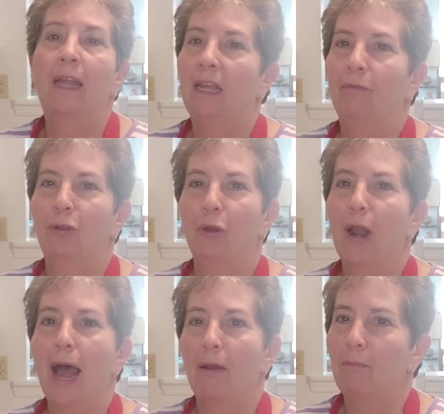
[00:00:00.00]
If you're
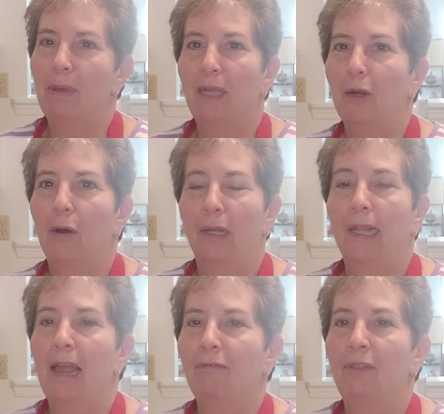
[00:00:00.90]
not big on
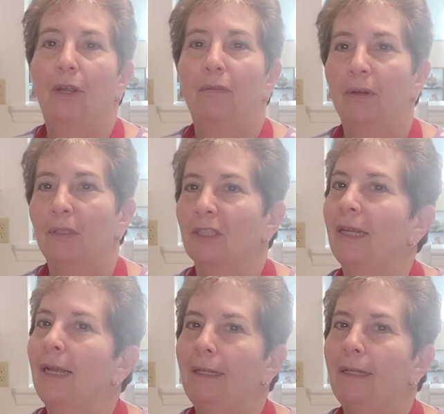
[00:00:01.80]
leftovers,